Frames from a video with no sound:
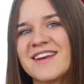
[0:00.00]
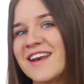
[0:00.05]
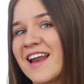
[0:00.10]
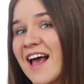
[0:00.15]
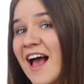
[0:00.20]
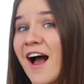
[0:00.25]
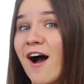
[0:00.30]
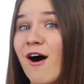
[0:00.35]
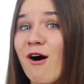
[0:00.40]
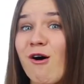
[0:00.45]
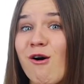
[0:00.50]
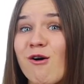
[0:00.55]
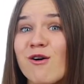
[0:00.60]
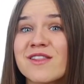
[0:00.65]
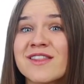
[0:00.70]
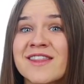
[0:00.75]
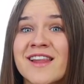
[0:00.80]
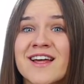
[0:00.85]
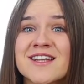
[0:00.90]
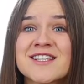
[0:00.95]
Now,
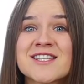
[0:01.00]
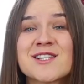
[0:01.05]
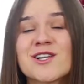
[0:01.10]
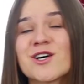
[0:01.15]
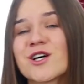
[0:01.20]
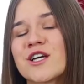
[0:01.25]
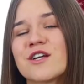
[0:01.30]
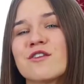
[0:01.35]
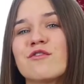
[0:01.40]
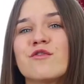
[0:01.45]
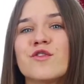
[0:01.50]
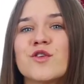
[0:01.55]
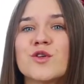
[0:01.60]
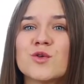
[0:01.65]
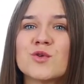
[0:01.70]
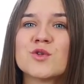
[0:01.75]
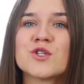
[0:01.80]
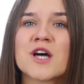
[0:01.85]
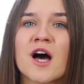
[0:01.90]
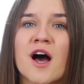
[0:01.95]
let's look at a
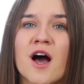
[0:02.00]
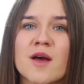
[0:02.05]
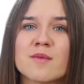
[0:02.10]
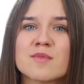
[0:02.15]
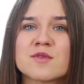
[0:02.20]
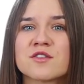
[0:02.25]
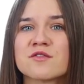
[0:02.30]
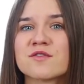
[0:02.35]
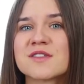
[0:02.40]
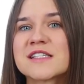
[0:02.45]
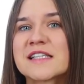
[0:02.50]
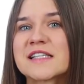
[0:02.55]
few types of